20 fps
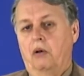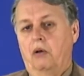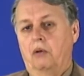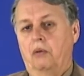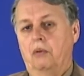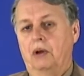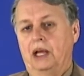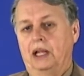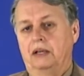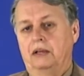
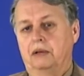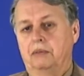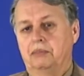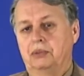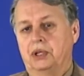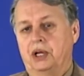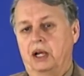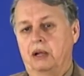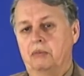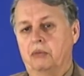When the
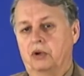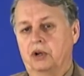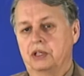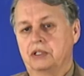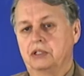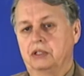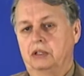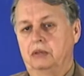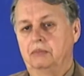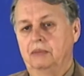
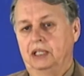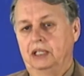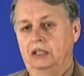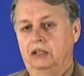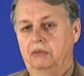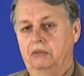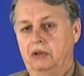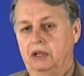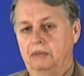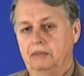primordial men
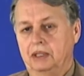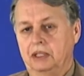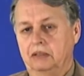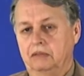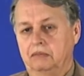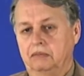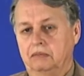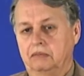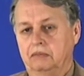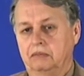and women